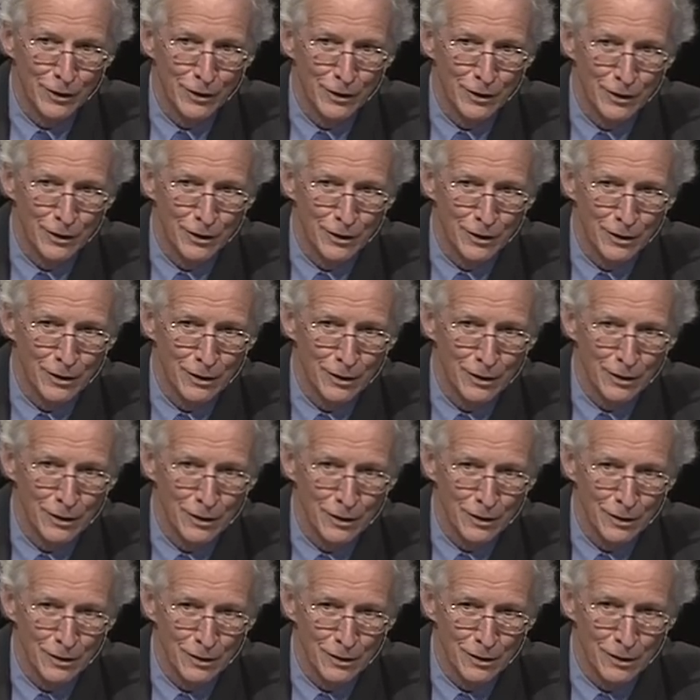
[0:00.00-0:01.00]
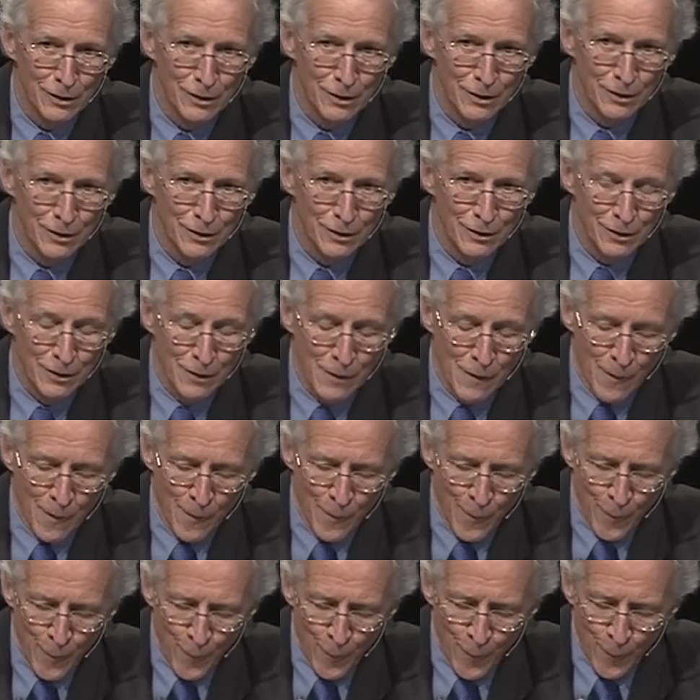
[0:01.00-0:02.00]

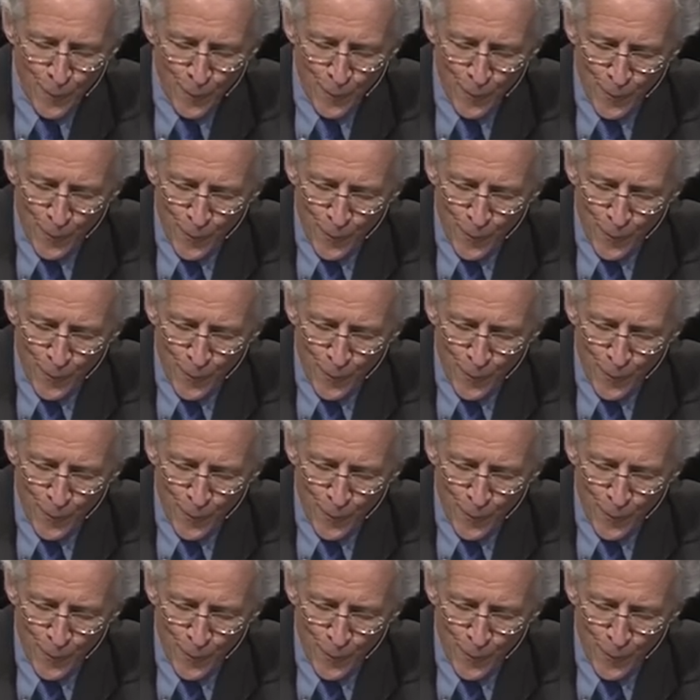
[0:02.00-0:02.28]
(silence)